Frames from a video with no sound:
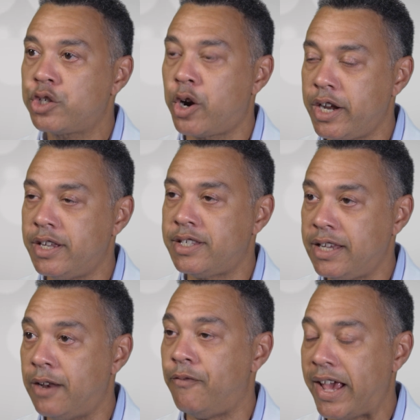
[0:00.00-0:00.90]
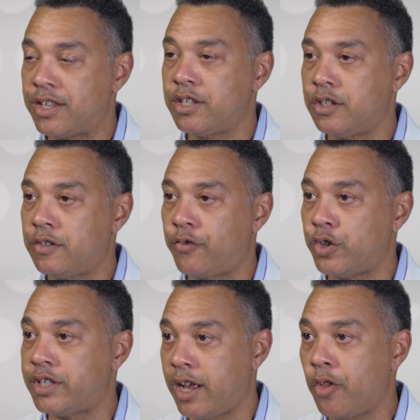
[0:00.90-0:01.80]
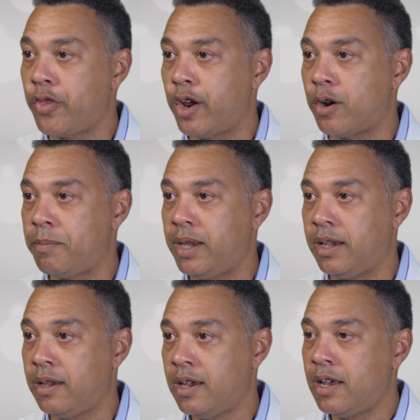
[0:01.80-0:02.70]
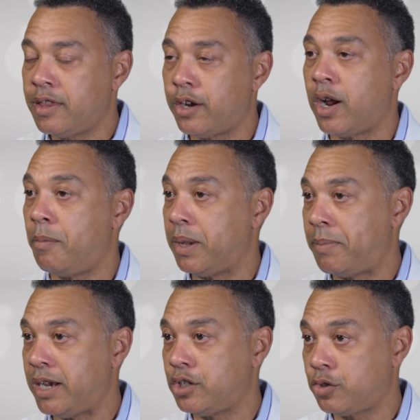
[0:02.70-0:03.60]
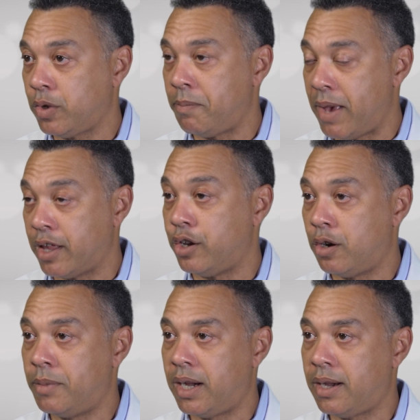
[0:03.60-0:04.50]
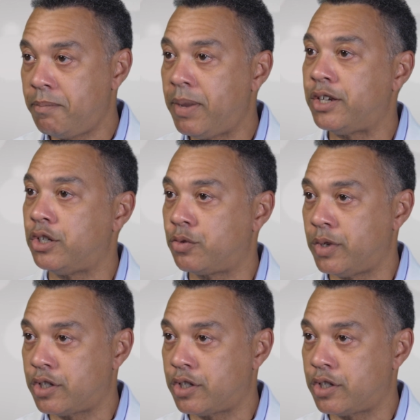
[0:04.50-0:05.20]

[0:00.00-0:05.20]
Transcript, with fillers: starting to see advances for cell therapy that are helping patients with melanoma, patients with